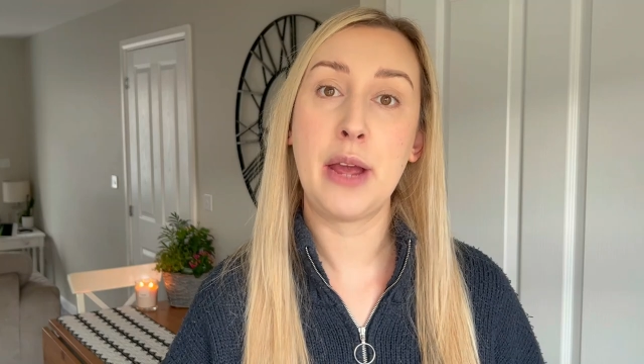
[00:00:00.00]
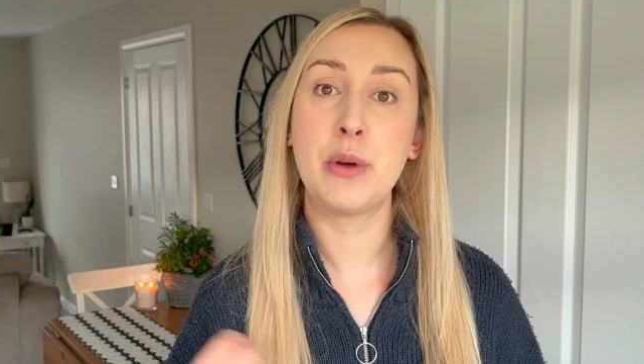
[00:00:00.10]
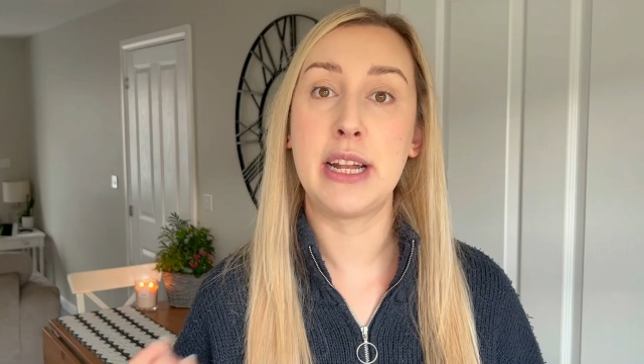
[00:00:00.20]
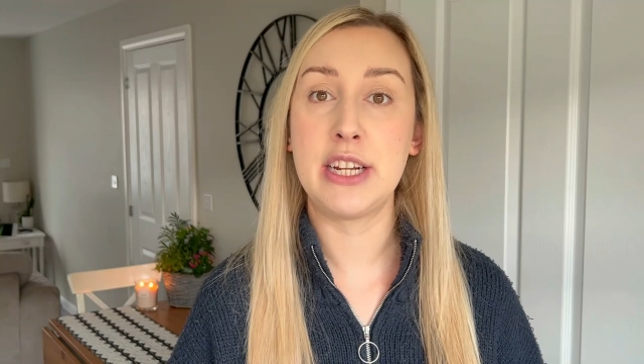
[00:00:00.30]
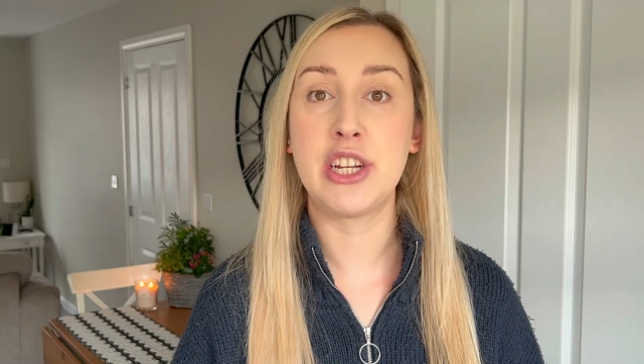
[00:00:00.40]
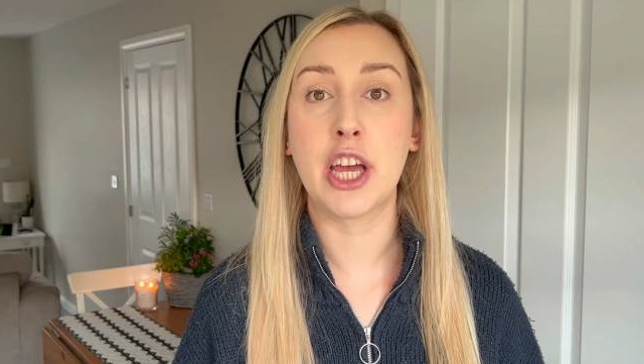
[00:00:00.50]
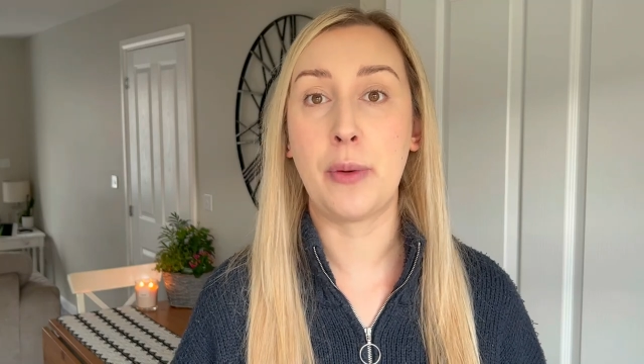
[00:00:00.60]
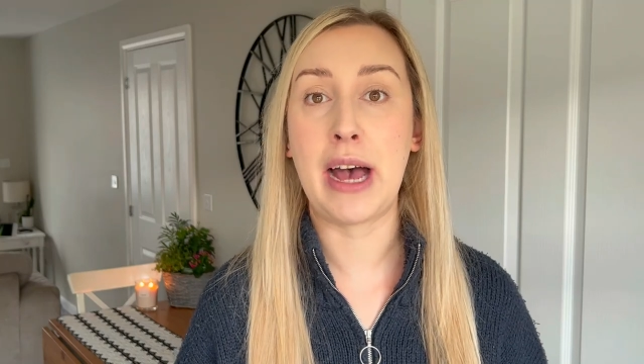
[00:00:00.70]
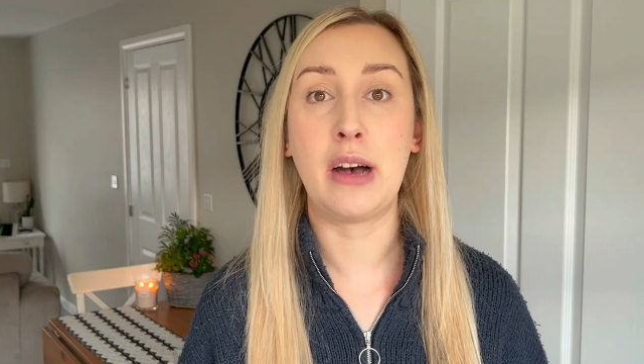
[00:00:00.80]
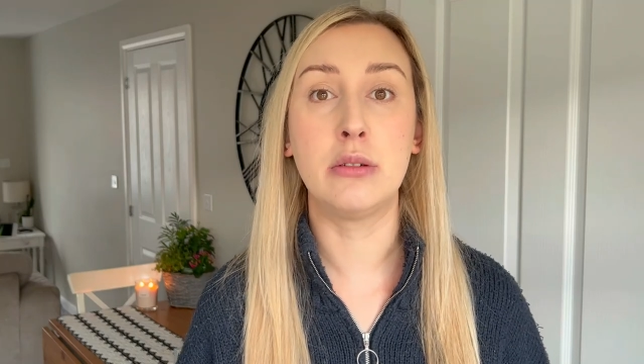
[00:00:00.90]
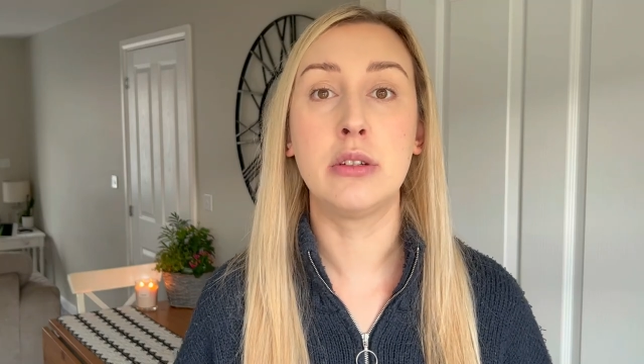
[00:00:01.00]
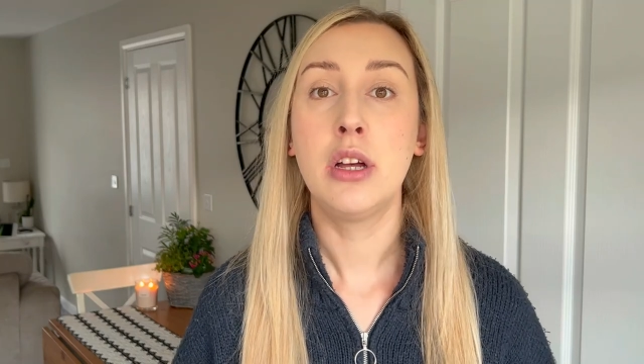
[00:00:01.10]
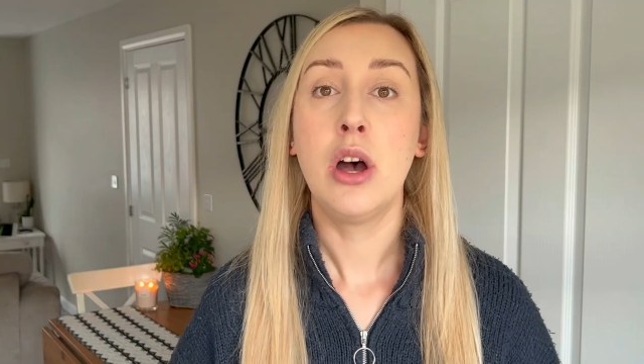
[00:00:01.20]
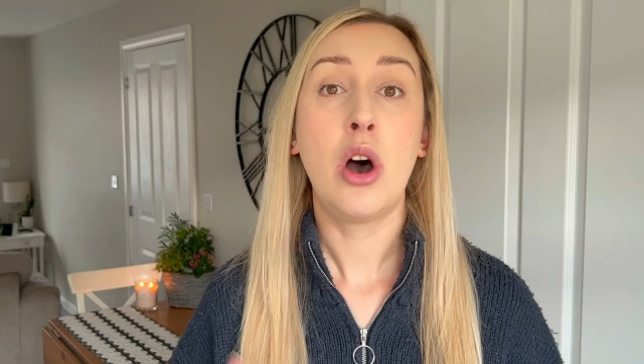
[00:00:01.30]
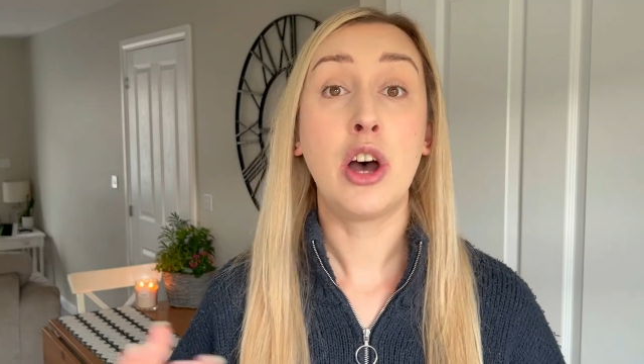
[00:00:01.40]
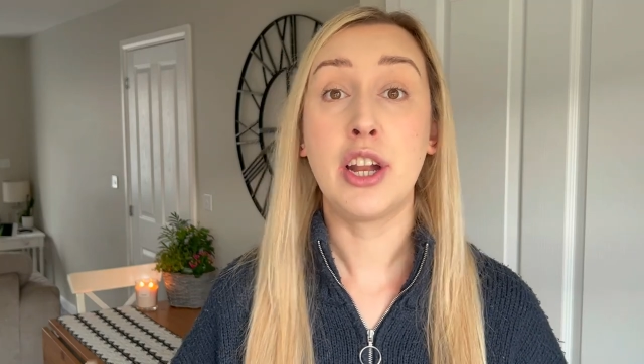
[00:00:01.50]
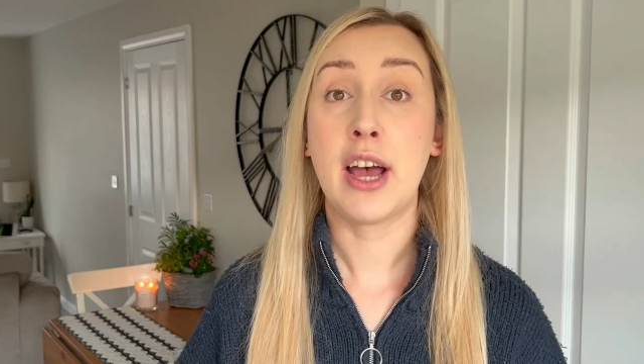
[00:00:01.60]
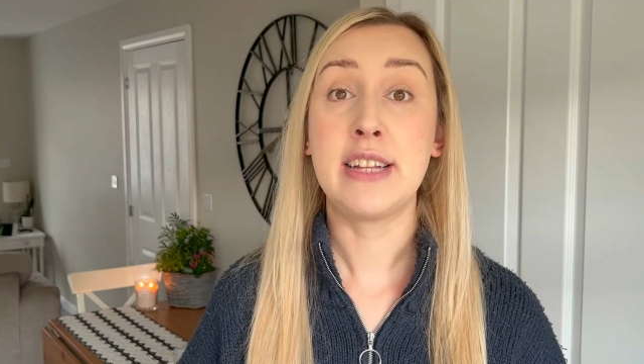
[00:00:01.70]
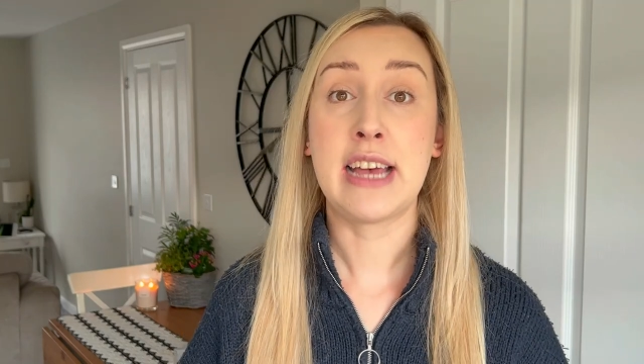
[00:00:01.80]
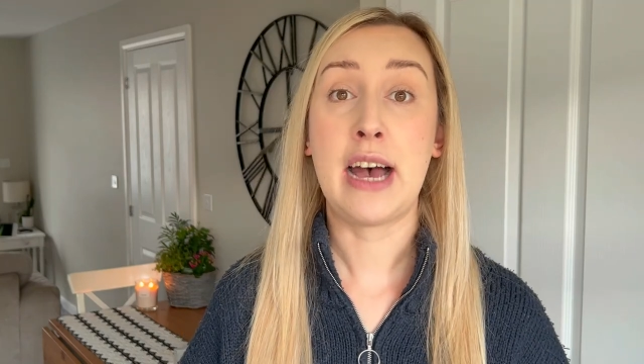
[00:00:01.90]
would literally go out on a
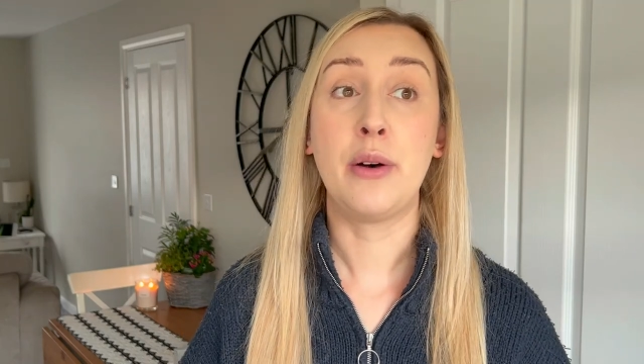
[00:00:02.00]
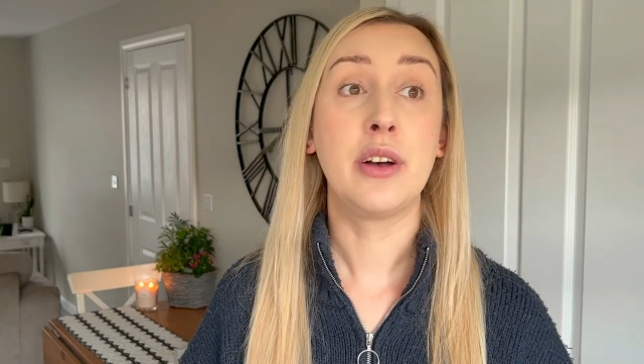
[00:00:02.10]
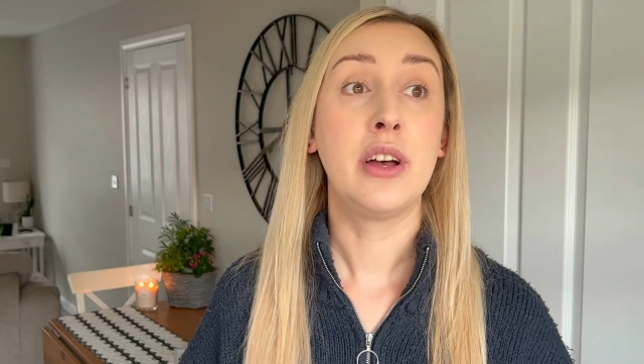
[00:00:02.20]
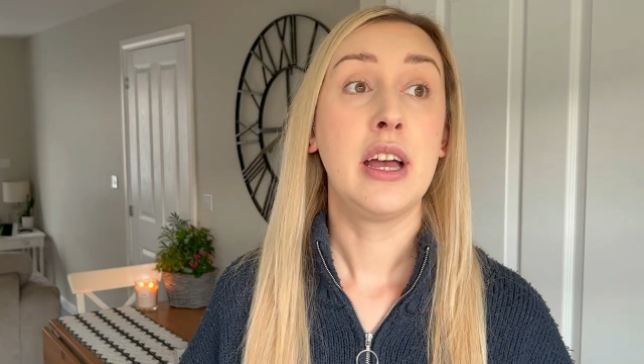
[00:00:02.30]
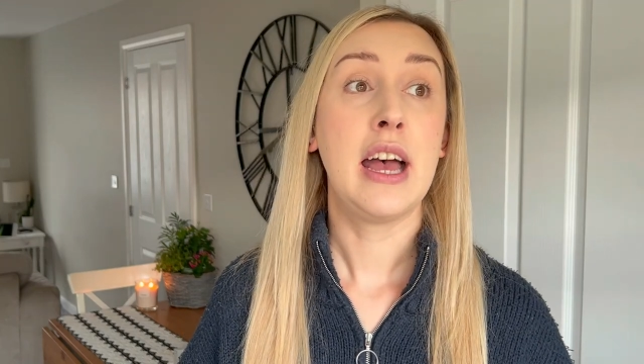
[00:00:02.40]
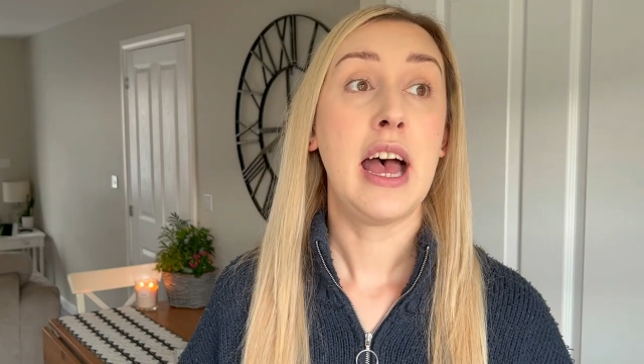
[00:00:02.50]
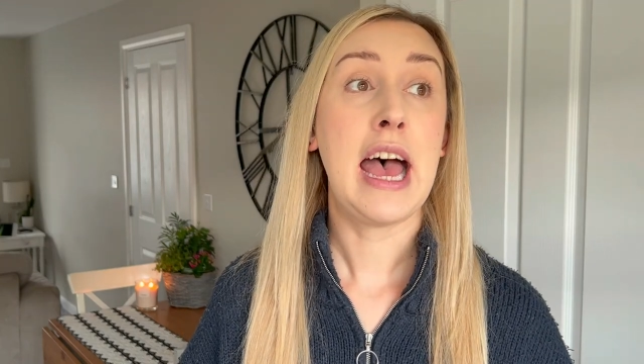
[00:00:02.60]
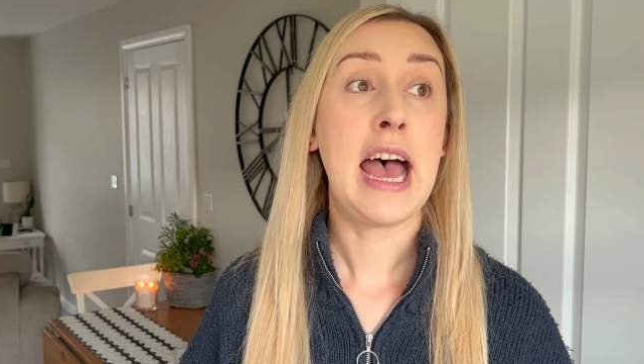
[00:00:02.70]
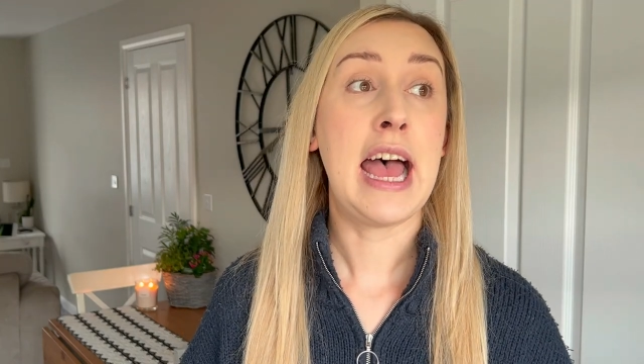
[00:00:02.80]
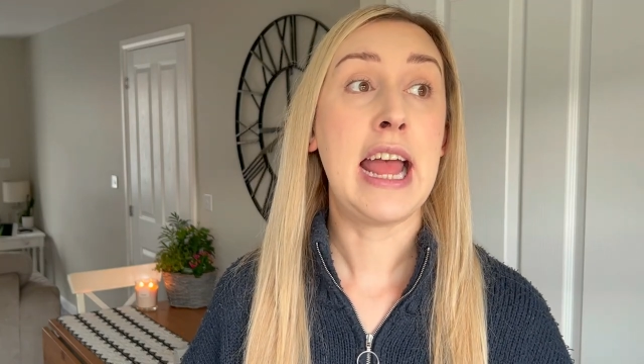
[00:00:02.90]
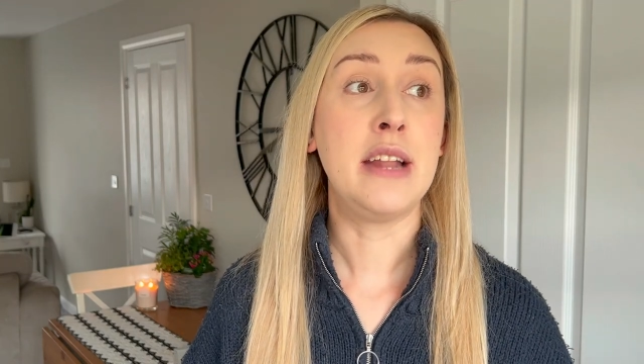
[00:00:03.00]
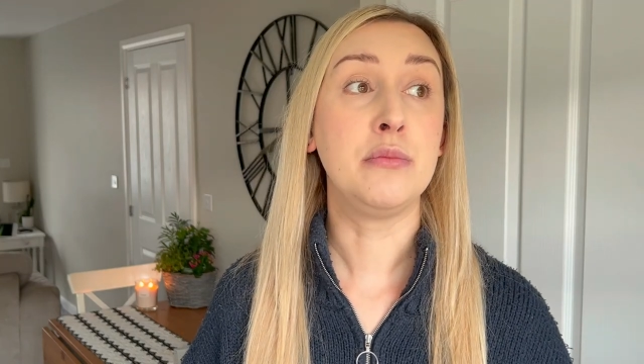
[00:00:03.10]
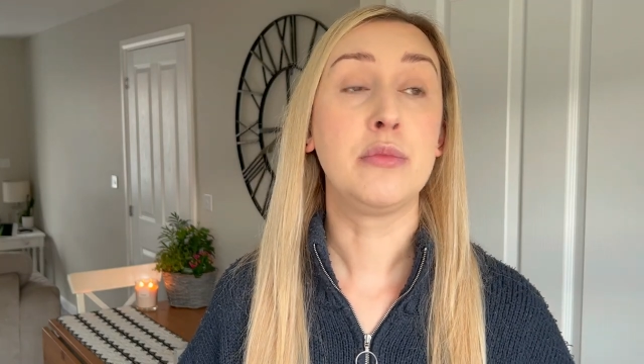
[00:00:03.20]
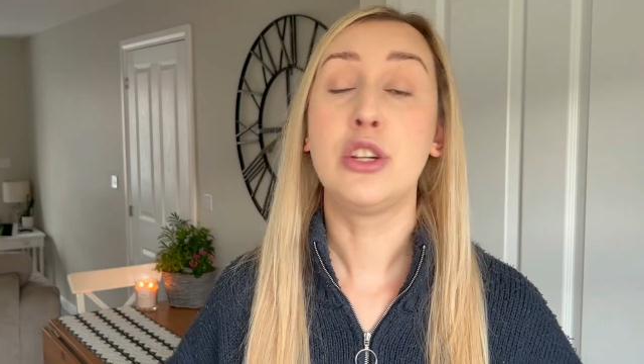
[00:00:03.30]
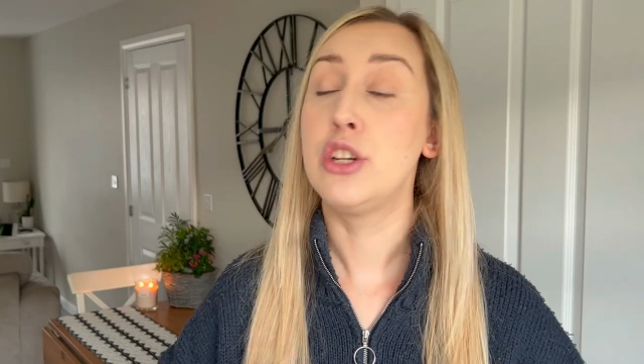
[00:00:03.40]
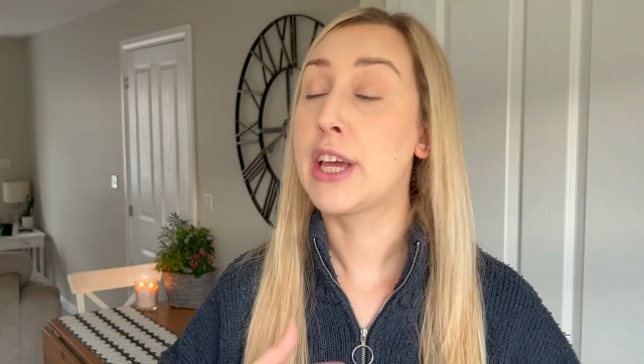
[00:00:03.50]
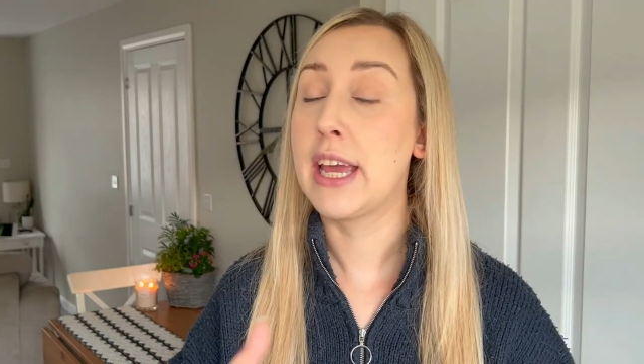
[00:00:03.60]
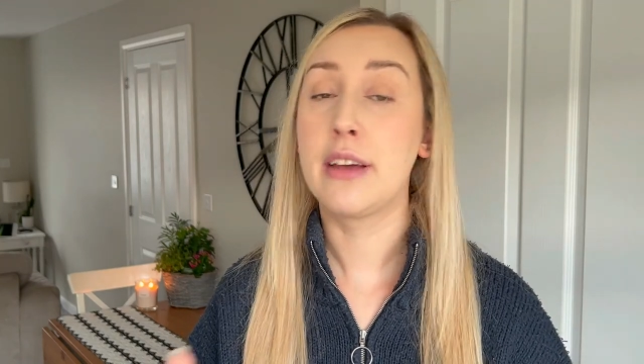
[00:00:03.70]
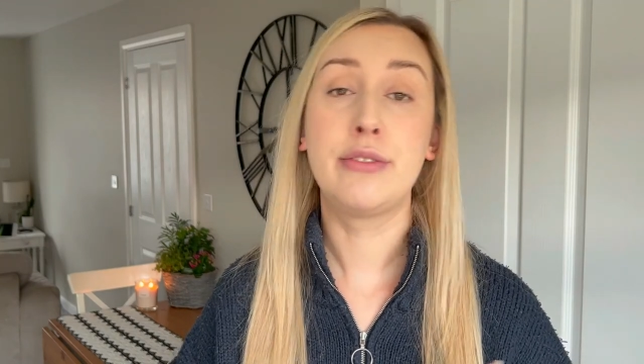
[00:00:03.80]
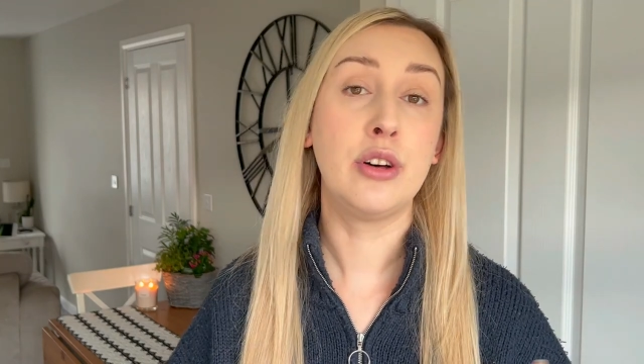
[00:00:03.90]
night out and
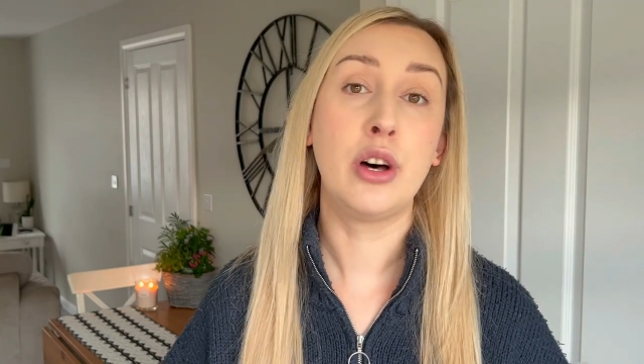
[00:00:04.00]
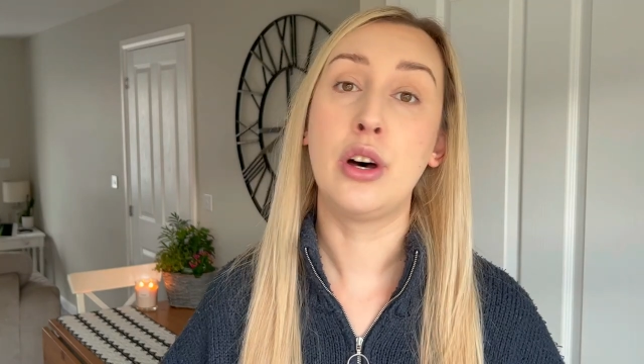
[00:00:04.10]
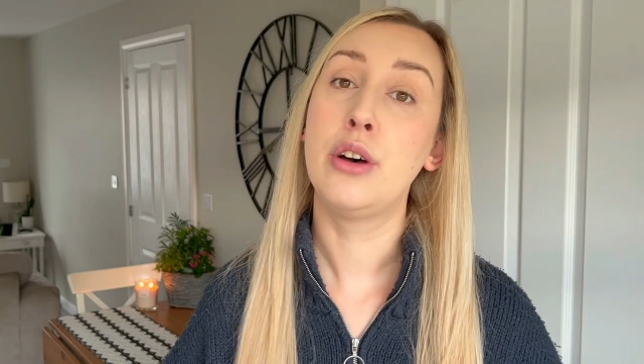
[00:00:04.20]
looking for